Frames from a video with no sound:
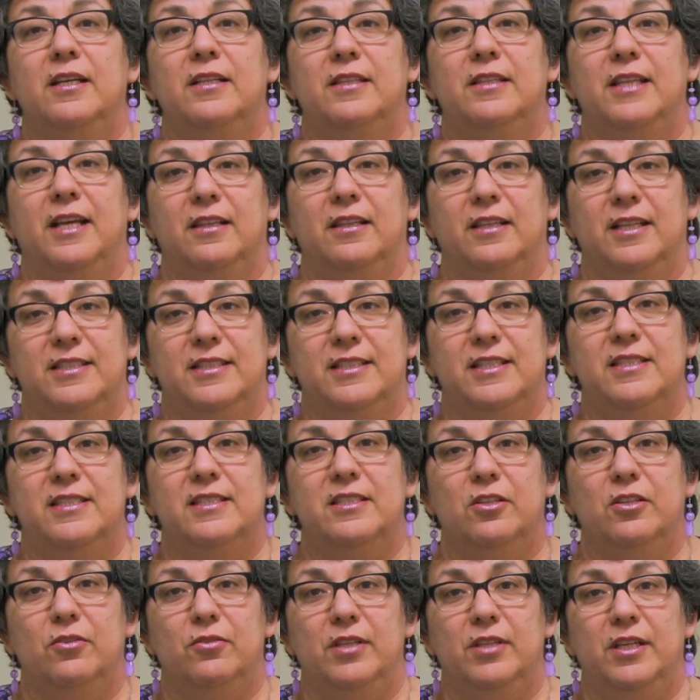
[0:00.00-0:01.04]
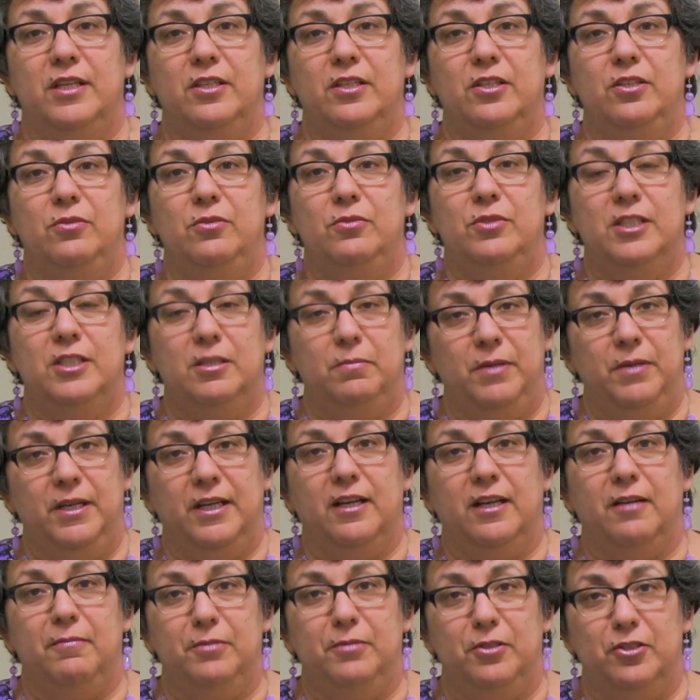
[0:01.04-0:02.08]
That lets us know that you did
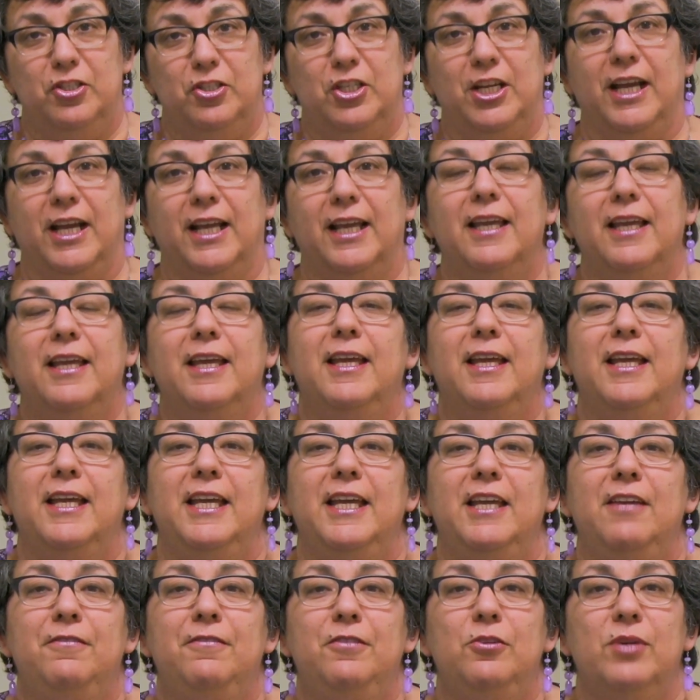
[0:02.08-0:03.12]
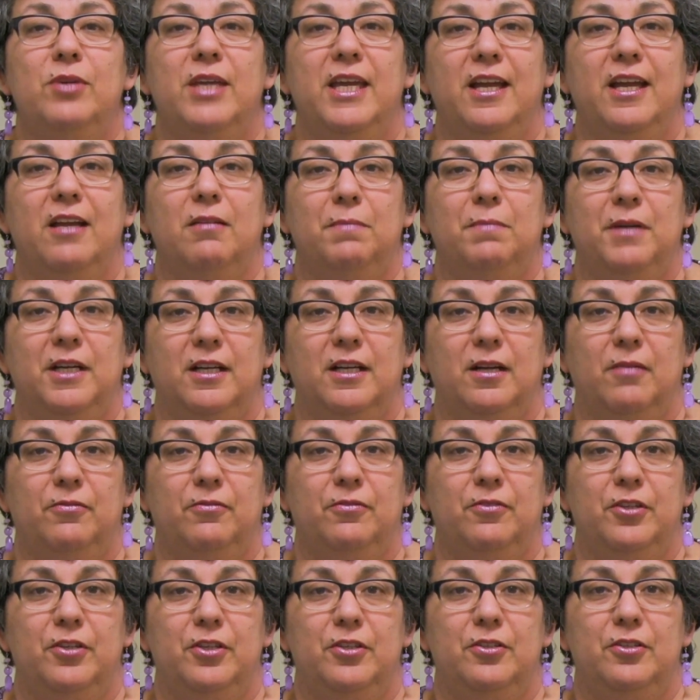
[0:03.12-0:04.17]
pick up your check. If you can't pick
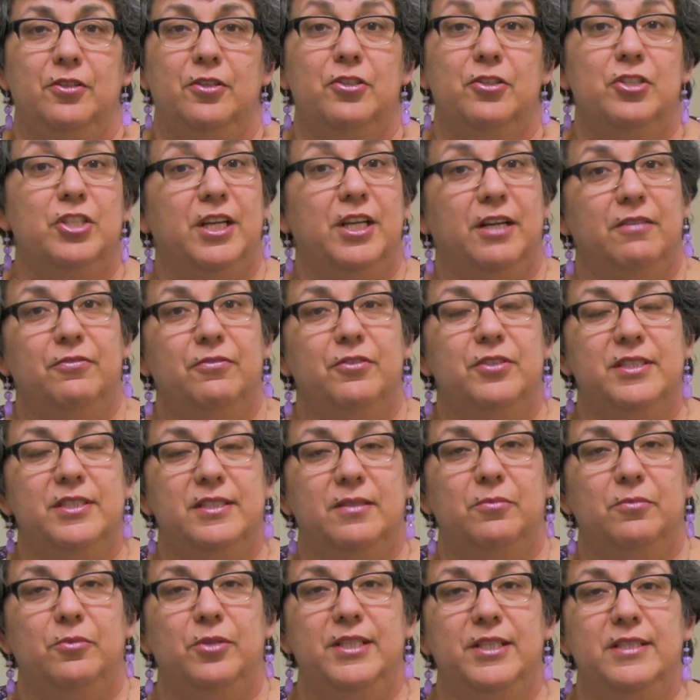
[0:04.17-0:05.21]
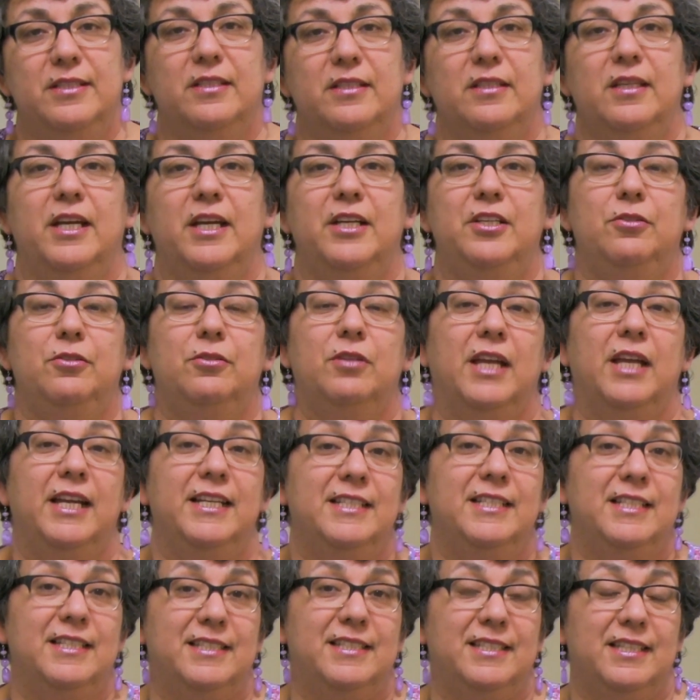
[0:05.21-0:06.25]
up your check for some reason and you'd
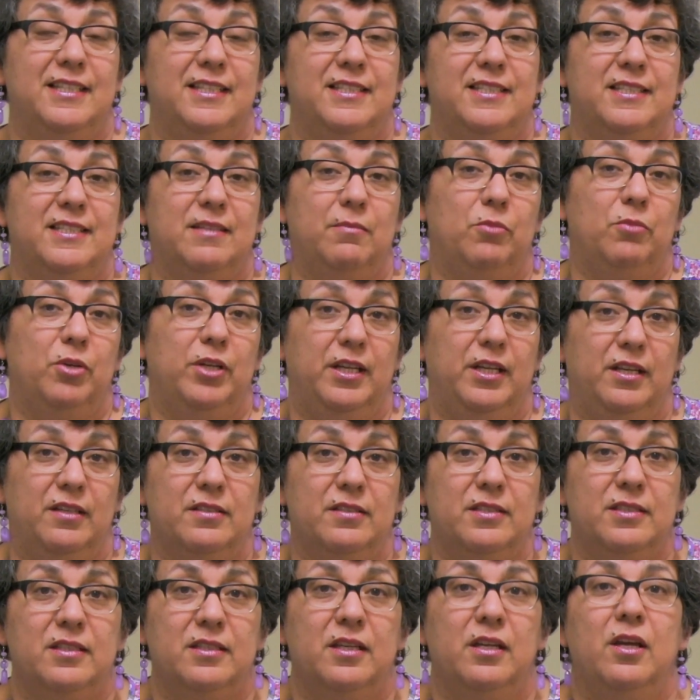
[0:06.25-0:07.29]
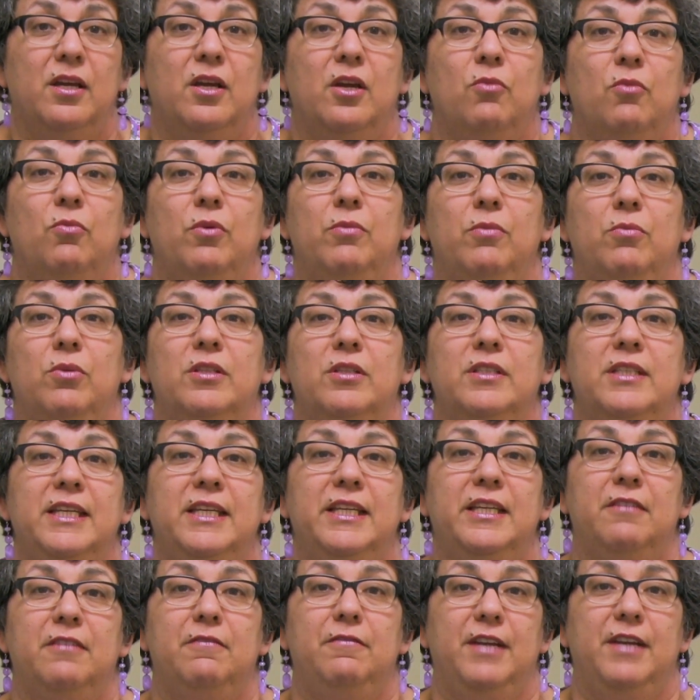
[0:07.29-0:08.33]
like to send someone else, we will
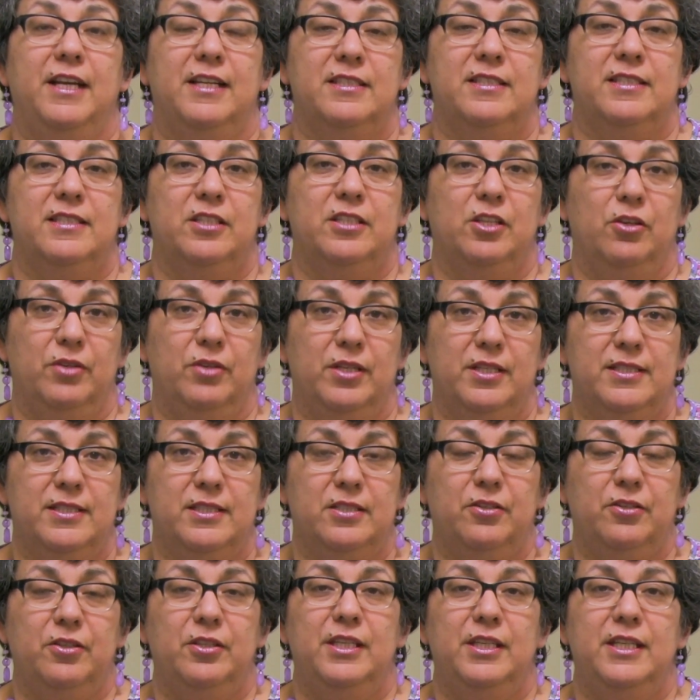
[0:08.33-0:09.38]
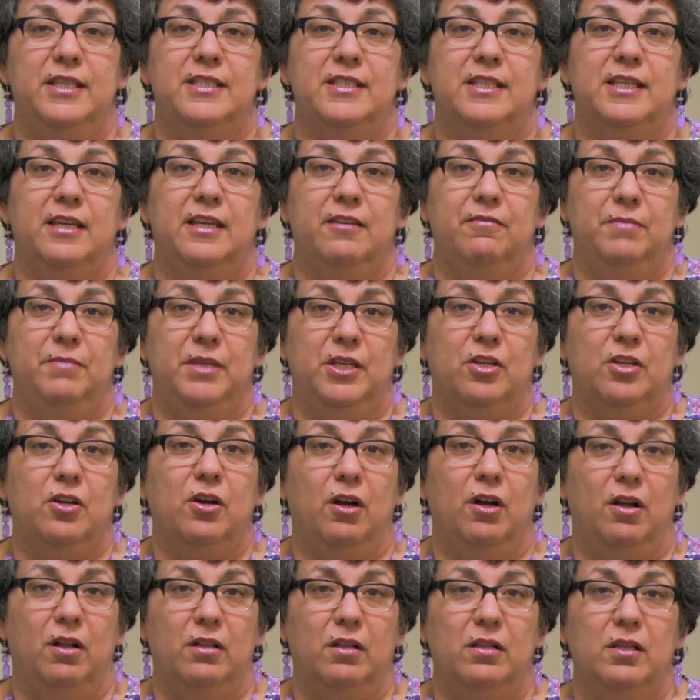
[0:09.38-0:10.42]
need advance notice, so you need to give me a
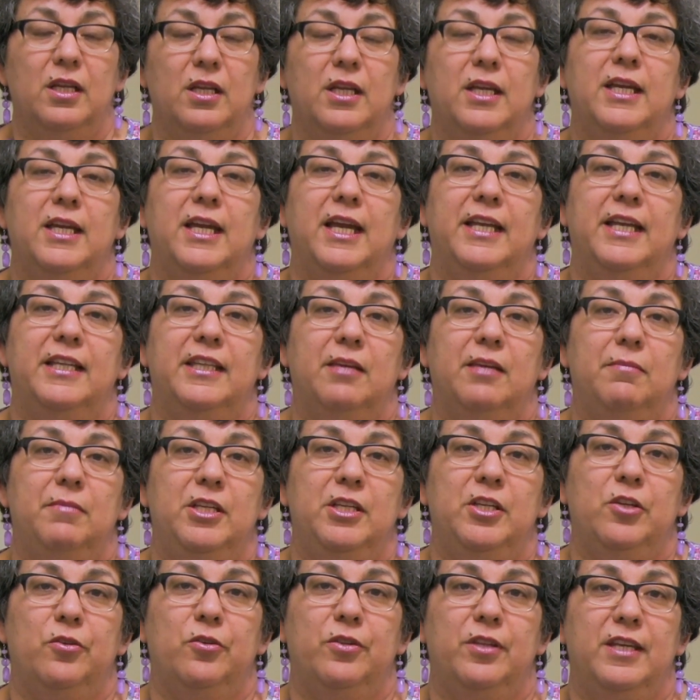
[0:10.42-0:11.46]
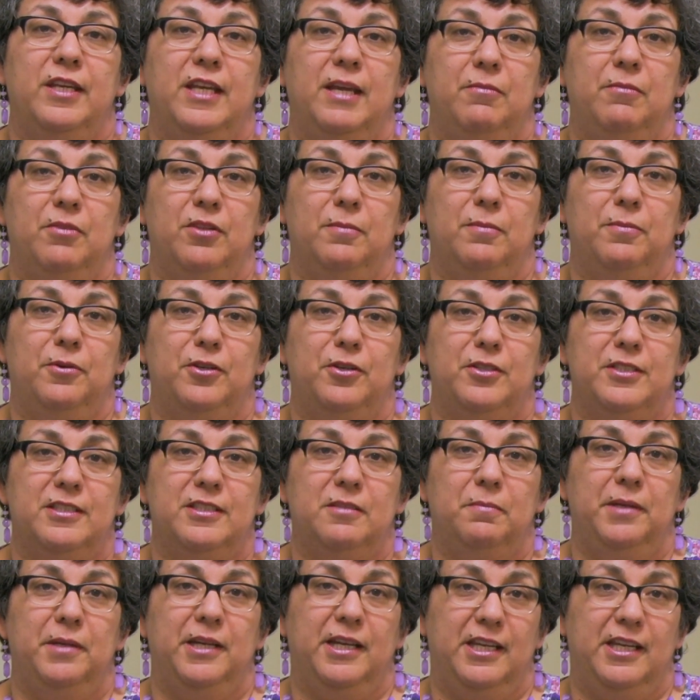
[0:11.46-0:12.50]
call and let me know the name of the
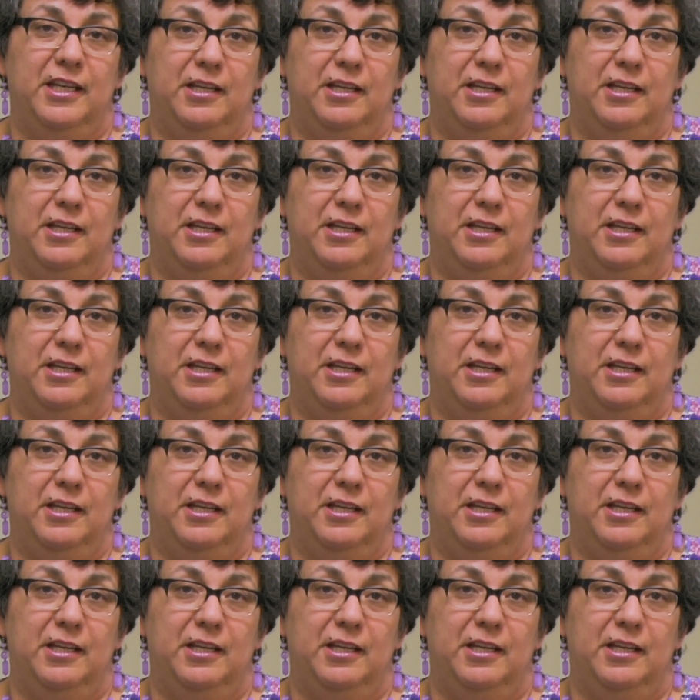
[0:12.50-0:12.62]
person picking